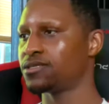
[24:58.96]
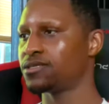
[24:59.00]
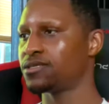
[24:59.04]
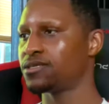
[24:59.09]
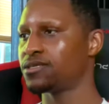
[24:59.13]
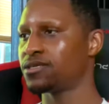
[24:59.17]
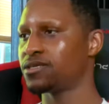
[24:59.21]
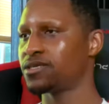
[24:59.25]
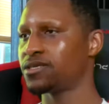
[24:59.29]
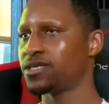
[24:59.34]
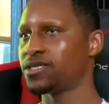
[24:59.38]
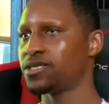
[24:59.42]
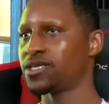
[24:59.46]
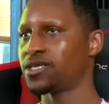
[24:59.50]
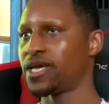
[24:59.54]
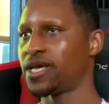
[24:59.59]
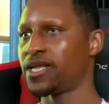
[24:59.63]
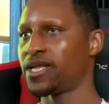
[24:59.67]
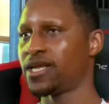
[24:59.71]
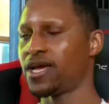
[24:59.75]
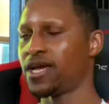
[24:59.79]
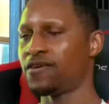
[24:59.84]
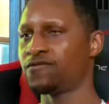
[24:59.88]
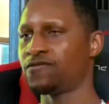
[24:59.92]
All right,
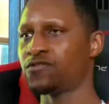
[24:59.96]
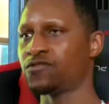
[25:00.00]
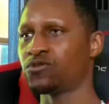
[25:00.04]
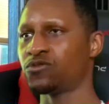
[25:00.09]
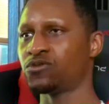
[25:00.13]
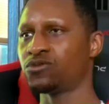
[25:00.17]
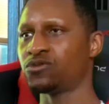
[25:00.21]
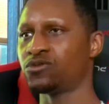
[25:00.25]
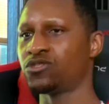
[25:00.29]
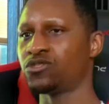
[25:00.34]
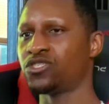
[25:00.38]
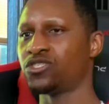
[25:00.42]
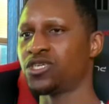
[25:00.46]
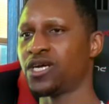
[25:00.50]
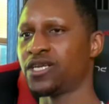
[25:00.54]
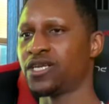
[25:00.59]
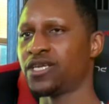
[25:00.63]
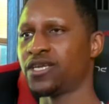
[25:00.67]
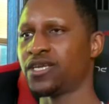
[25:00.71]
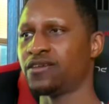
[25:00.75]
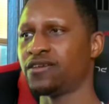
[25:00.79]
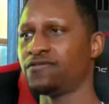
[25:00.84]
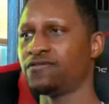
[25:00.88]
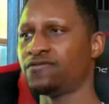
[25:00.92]
and after
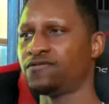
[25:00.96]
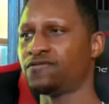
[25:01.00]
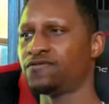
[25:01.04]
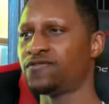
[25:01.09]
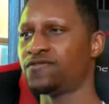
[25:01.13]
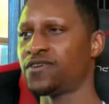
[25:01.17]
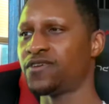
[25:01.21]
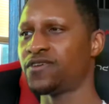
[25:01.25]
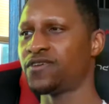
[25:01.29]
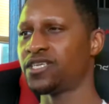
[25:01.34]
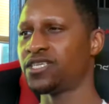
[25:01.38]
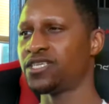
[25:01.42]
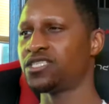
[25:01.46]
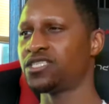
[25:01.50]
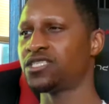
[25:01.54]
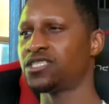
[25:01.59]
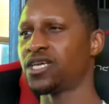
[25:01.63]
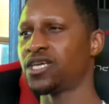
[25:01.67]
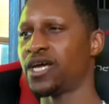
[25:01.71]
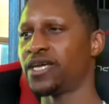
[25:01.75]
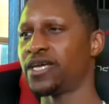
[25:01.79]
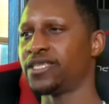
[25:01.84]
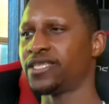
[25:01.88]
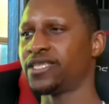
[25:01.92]
Johnny finished,
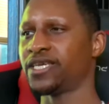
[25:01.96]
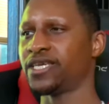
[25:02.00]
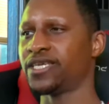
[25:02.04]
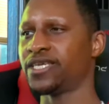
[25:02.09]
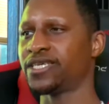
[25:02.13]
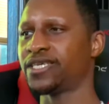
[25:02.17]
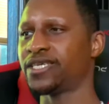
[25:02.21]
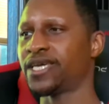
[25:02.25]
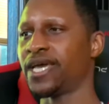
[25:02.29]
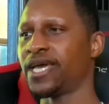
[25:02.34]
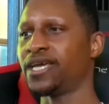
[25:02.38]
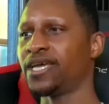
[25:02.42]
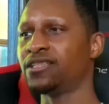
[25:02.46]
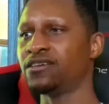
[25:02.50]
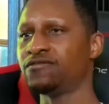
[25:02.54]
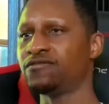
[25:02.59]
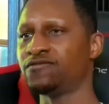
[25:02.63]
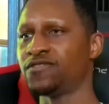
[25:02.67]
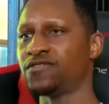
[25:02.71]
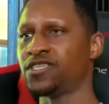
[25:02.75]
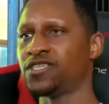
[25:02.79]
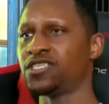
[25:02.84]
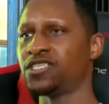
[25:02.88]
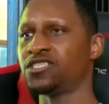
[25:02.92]
I think Kayla
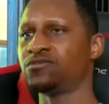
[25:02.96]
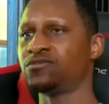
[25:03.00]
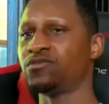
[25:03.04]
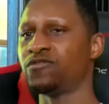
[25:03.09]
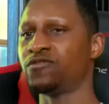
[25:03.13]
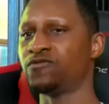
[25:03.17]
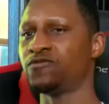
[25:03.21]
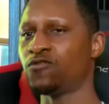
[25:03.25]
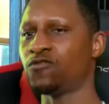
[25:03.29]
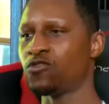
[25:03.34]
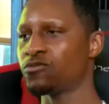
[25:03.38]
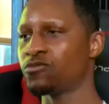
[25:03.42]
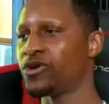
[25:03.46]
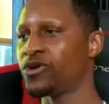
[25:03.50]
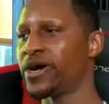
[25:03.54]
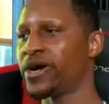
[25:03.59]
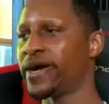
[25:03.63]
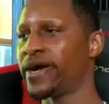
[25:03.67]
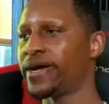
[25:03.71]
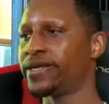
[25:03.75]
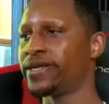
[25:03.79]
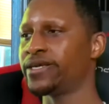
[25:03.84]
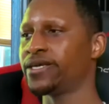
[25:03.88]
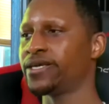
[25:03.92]
finished before
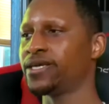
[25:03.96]
Brad,